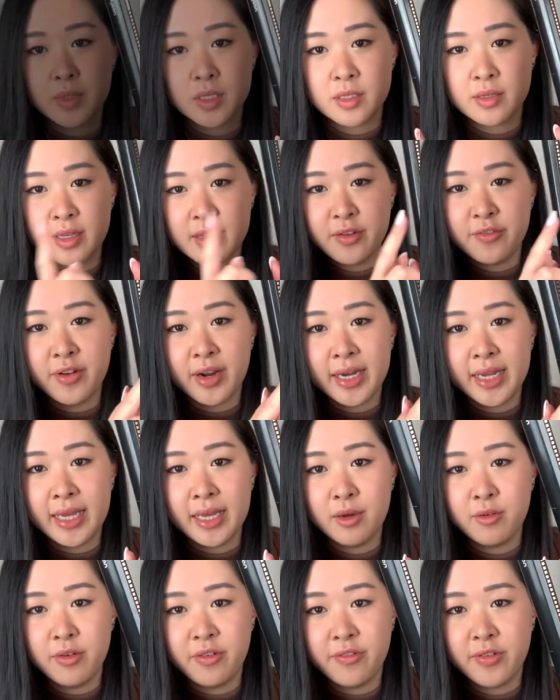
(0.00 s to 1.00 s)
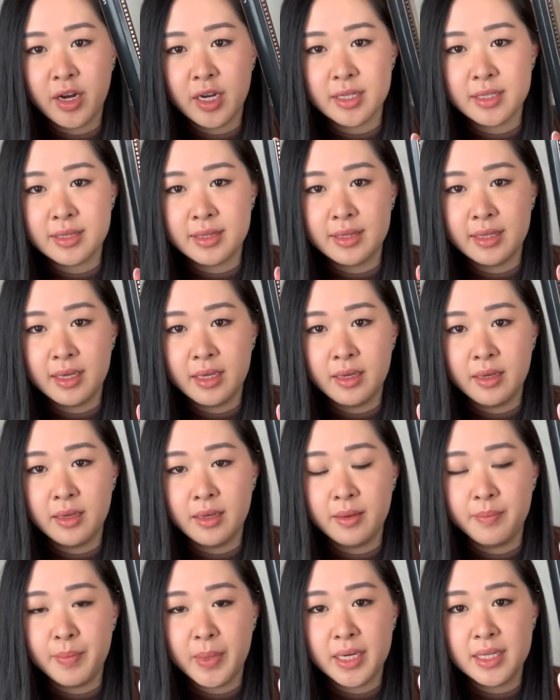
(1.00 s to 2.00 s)
So at the front here, we've got
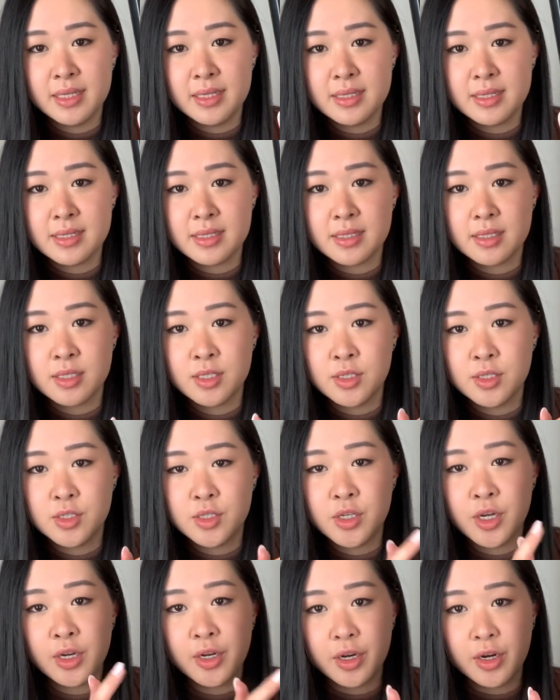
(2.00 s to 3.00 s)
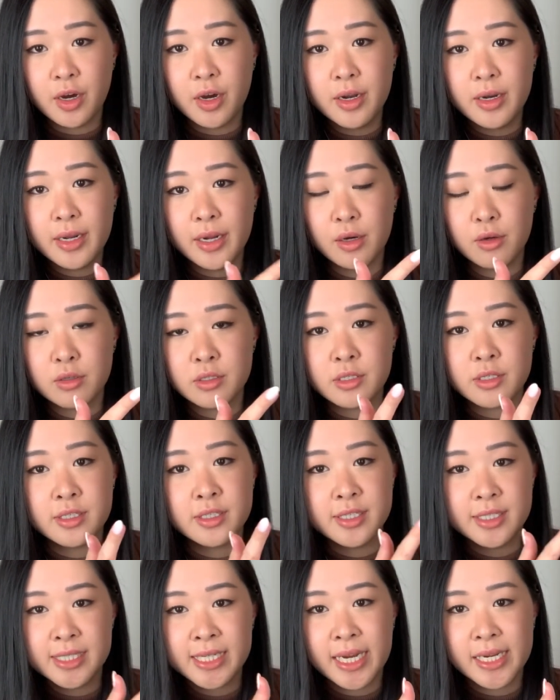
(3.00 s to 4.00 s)
the buttons to turn it on and also
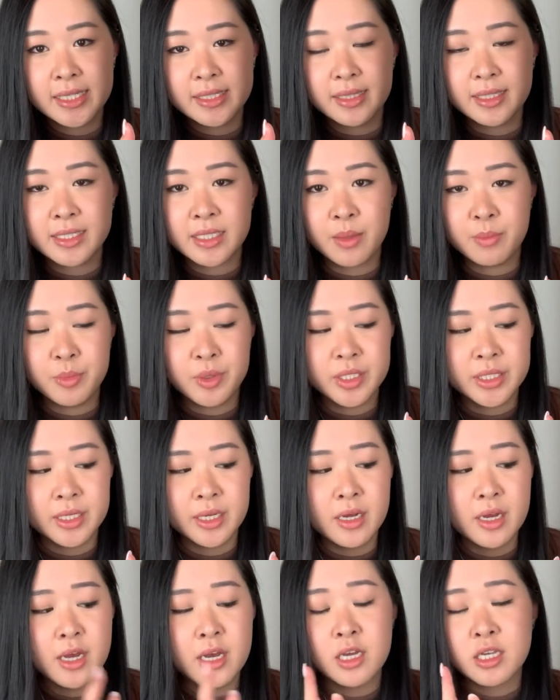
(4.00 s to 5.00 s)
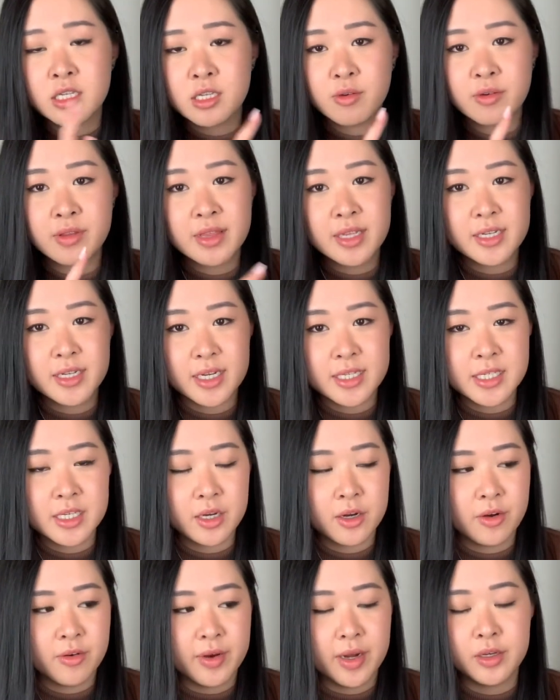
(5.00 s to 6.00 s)
to change the temperature. So with the Dyson
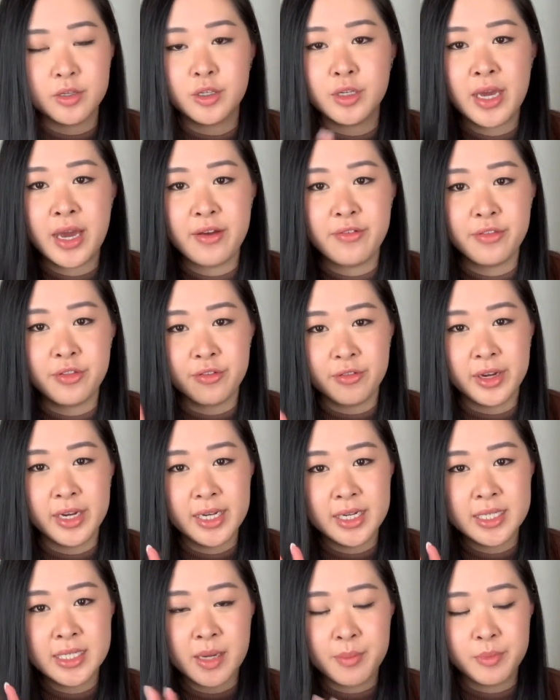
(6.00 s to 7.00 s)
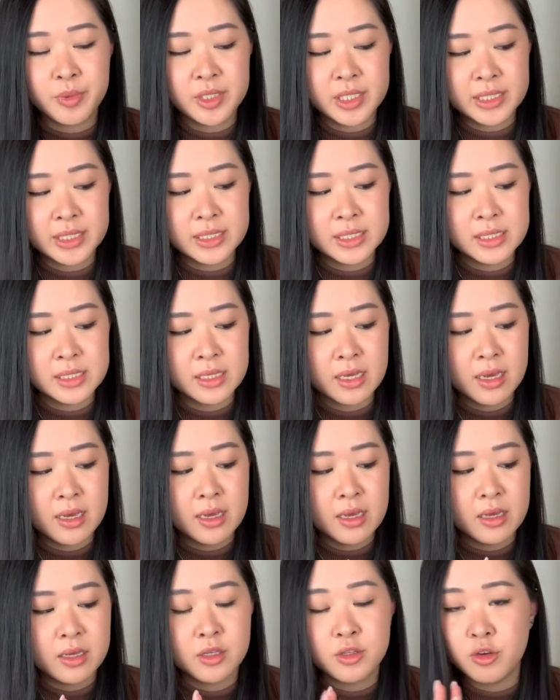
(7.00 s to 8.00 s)
Corrale, you have 3 temperatures,
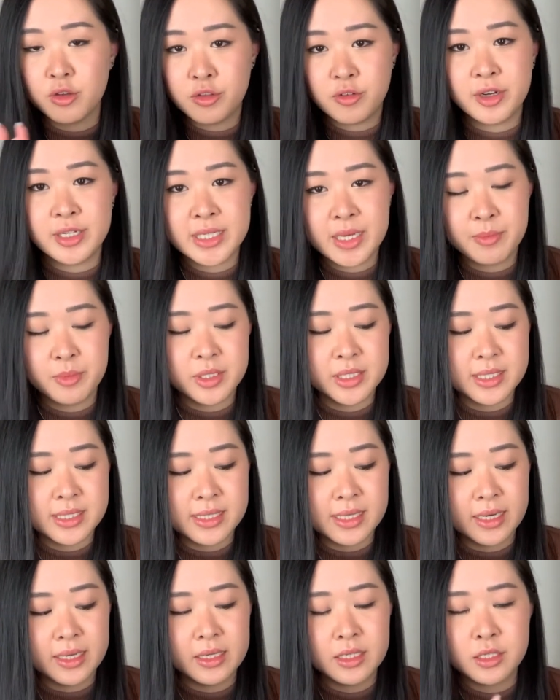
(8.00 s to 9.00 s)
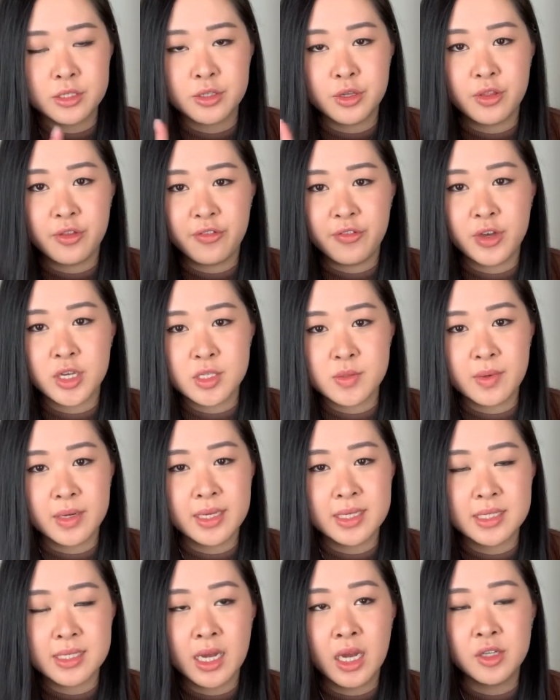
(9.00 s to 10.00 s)
or 3 temperature settings. So the first one
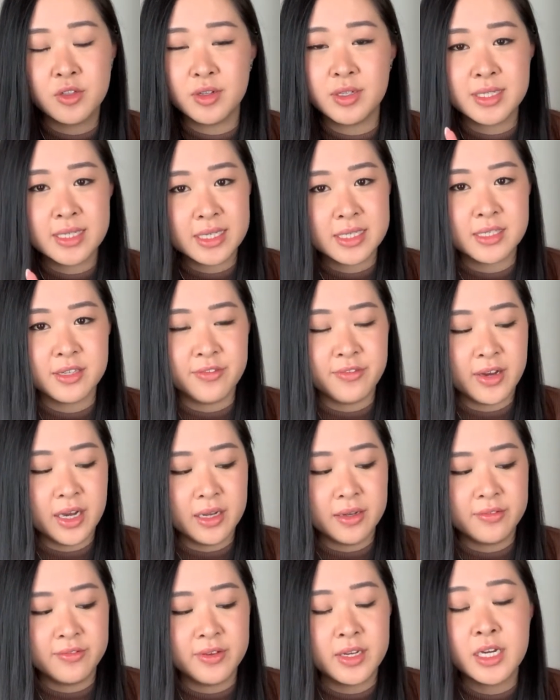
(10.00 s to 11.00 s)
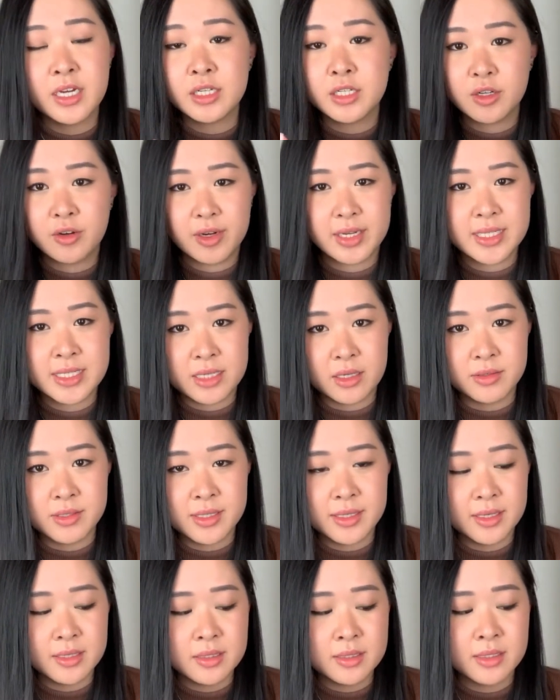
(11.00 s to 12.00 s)
is 165 degrees
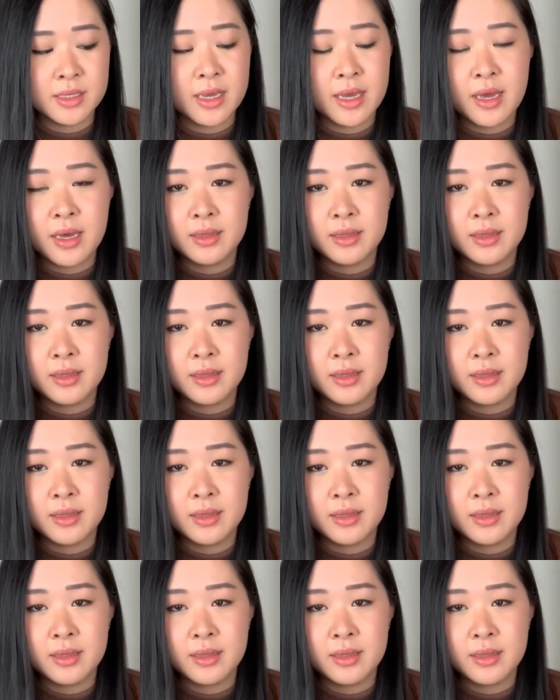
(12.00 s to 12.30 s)
Celsius.